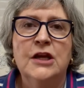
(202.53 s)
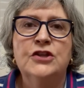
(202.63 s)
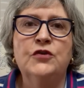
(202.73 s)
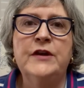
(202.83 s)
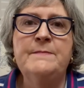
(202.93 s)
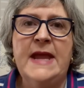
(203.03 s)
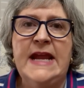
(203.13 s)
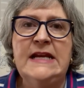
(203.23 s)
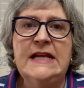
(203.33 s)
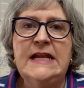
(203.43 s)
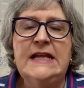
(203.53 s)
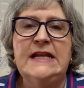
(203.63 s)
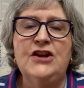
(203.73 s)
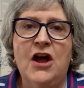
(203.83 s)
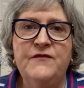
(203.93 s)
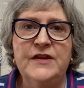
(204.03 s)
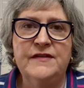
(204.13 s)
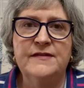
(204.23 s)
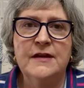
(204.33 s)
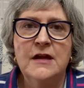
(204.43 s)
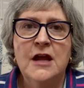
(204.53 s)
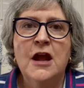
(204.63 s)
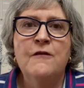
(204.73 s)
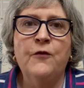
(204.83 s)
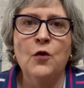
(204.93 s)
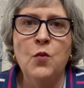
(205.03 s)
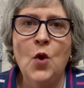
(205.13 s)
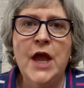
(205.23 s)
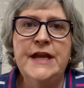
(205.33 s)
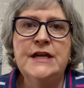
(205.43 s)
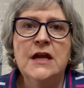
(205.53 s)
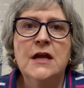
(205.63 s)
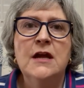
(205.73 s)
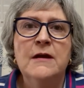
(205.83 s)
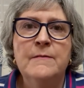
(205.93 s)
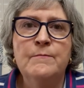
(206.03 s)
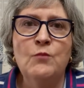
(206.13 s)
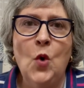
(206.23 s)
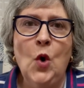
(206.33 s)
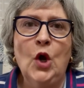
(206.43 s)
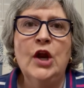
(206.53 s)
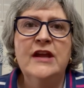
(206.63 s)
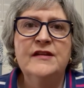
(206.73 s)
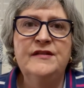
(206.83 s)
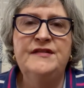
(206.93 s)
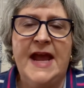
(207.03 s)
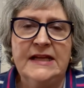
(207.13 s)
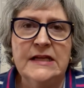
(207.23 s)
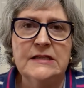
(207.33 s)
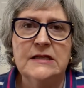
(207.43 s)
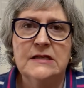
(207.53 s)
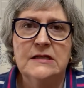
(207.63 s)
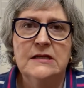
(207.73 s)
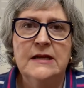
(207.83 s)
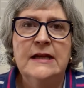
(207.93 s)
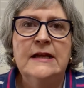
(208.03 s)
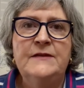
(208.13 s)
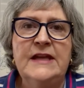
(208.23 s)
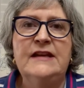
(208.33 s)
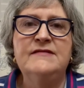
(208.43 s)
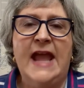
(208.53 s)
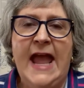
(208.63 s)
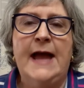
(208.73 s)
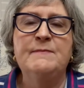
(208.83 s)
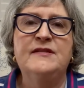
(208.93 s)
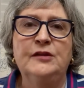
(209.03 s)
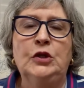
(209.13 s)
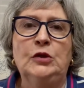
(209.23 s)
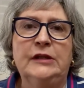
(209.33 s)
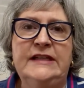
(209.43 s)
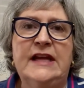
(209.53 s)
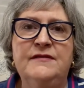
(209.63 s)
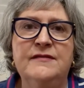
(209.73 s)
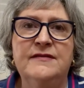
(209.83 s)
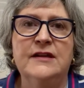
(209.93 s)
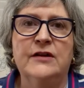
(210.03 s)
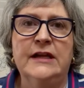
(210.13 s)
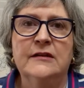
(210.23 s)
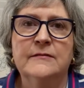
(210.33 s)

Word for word: to remain in office for one more second than is absolutely necessary